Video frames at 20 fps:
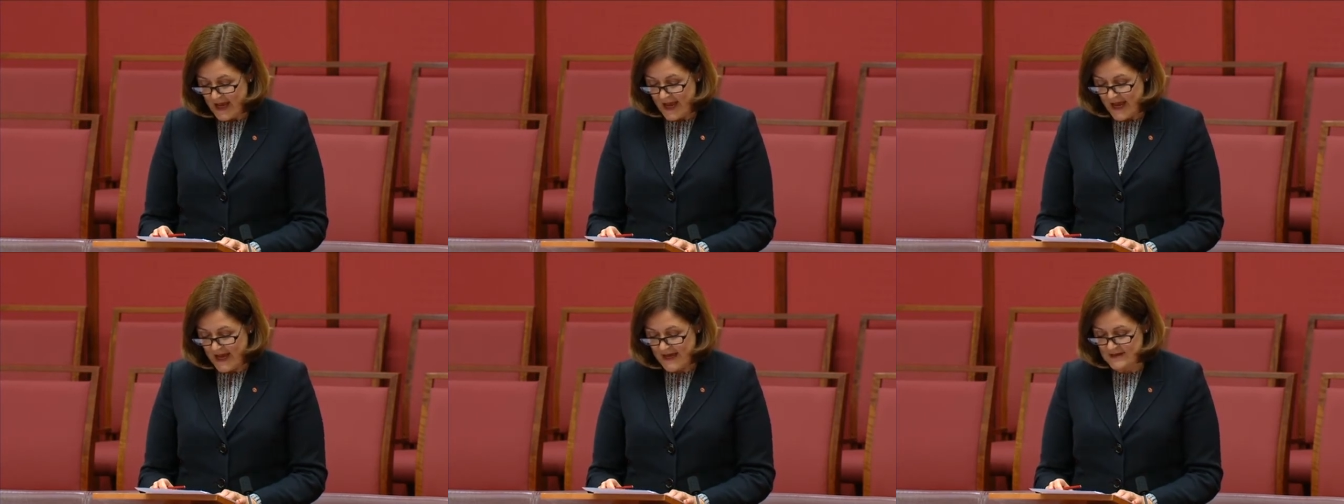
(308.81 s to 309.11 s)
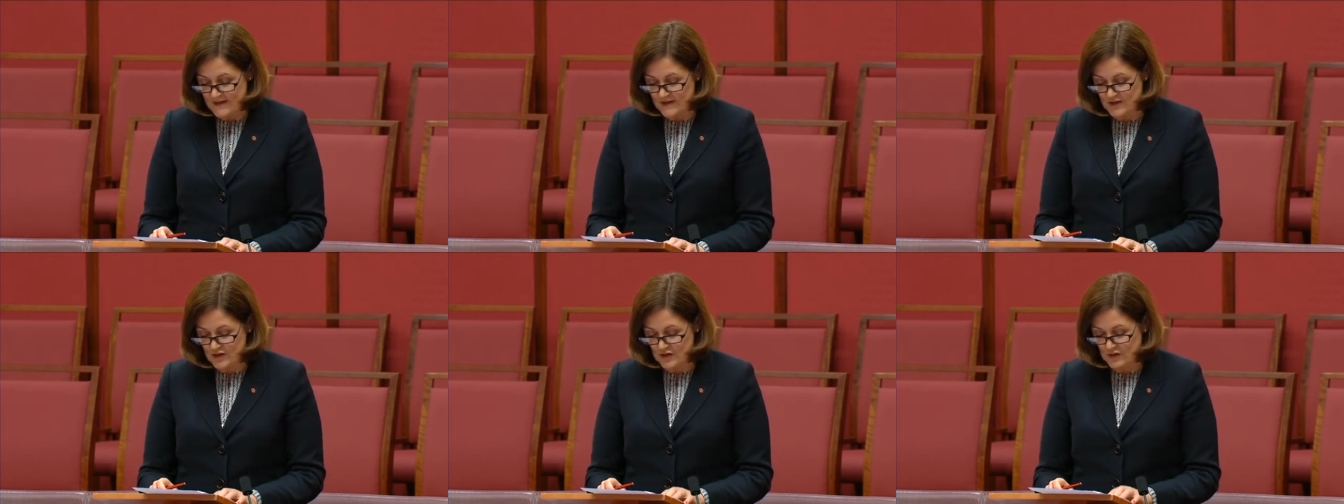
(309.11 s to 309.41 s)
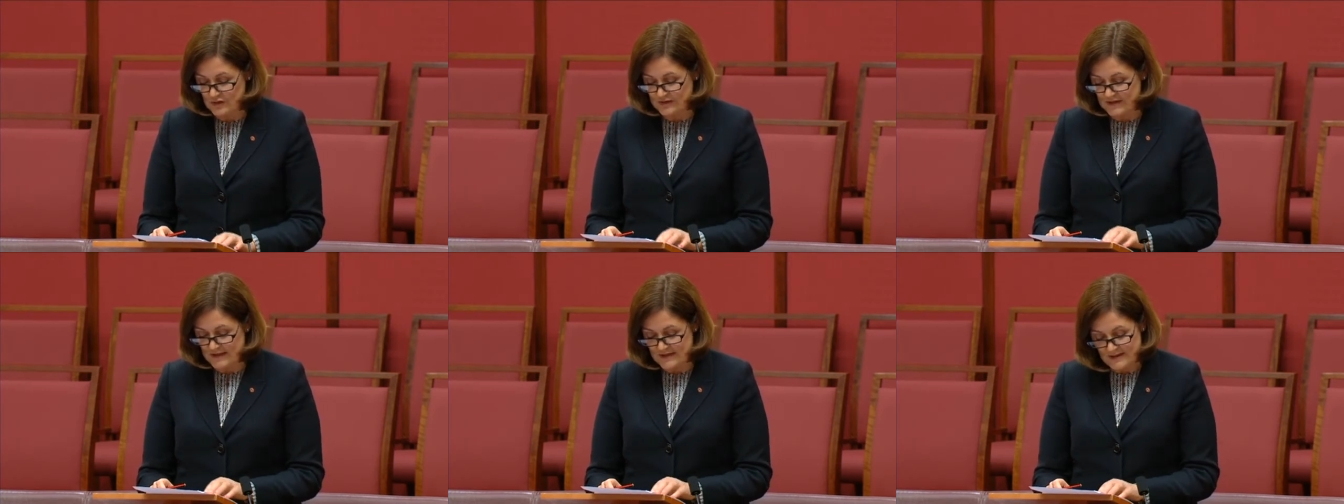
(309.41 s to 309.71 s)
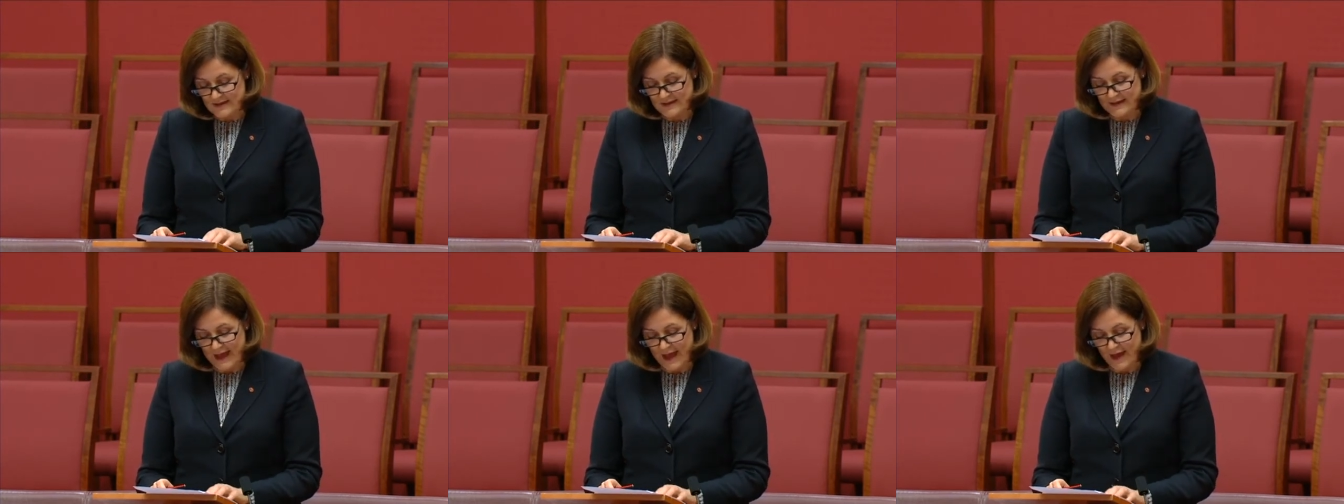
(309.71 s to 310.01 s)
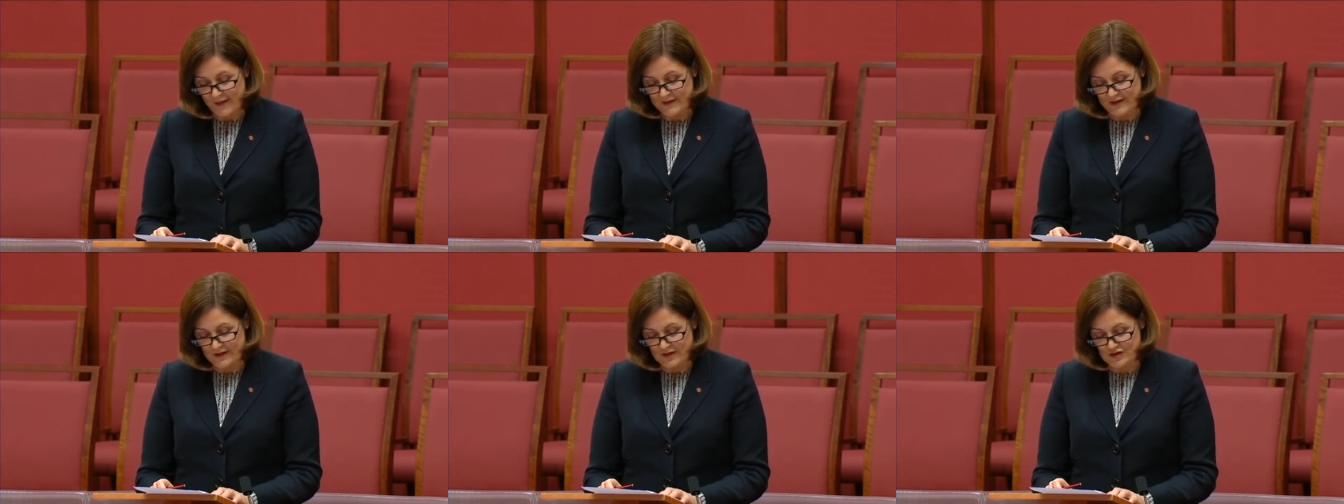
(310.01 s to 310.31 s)
as to
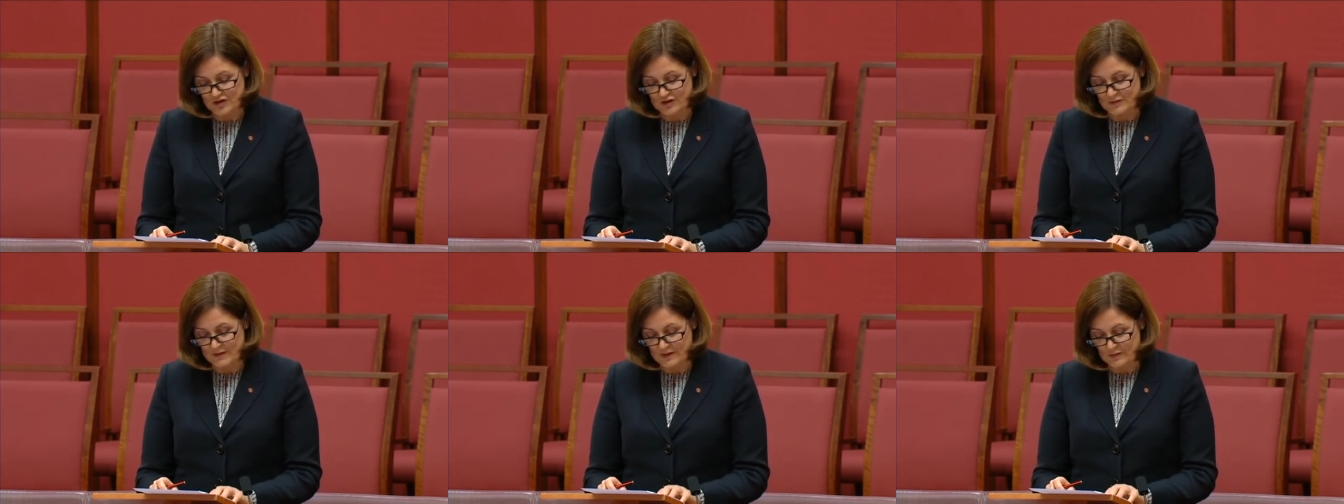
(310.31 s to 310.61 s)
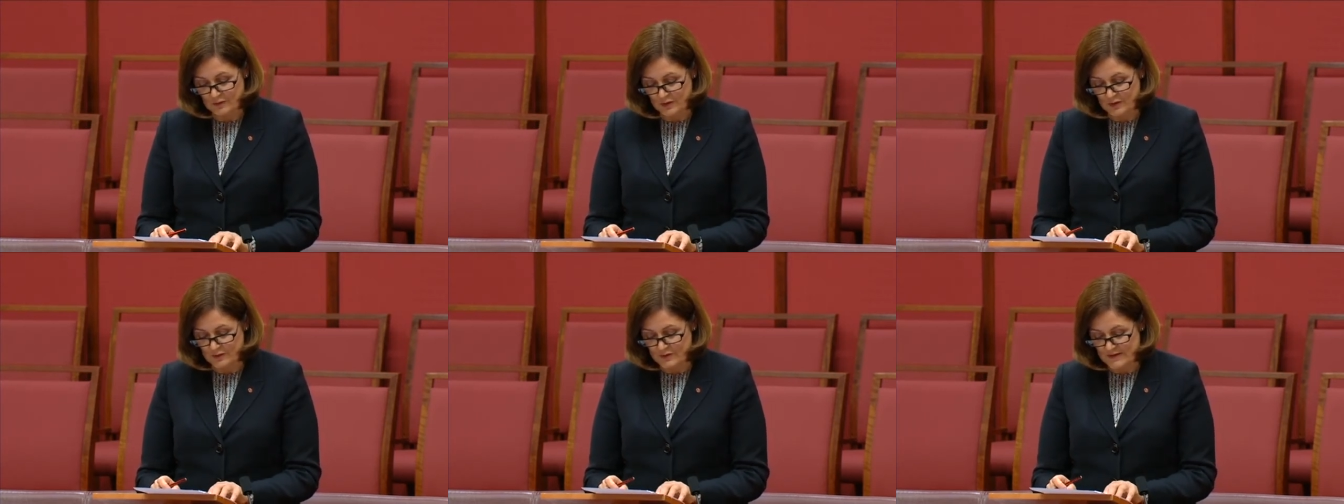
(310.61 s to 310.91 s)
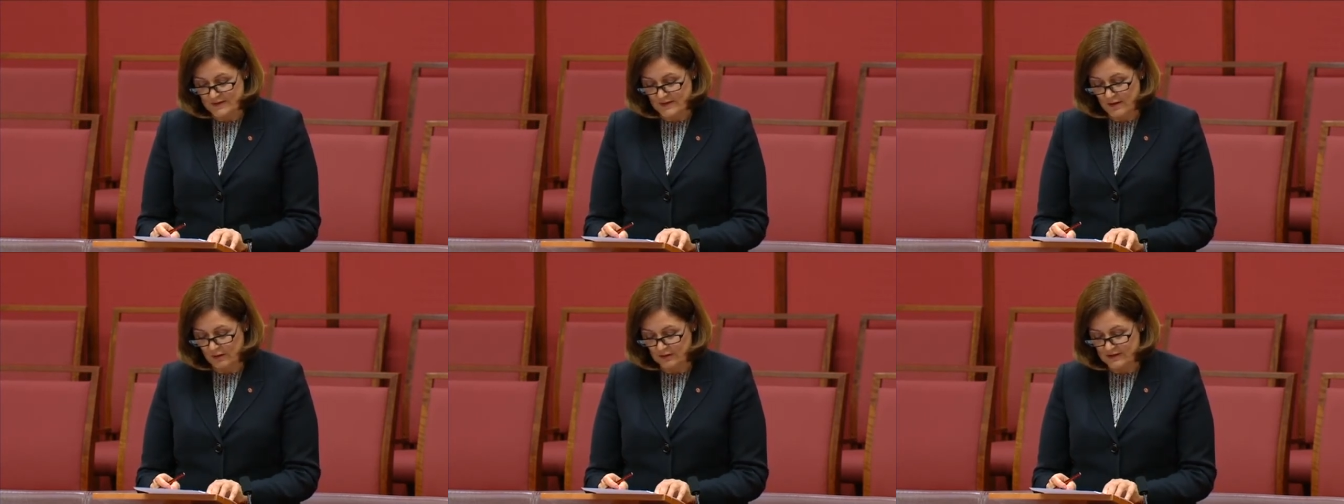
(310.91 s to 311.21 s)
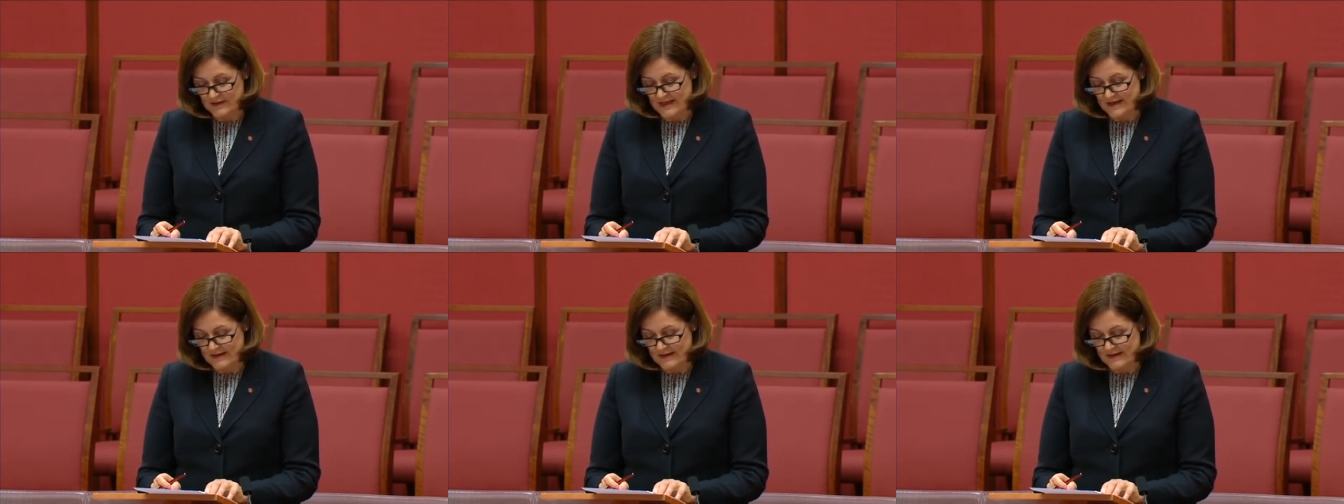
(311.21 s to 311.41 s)
disallow the instrument would result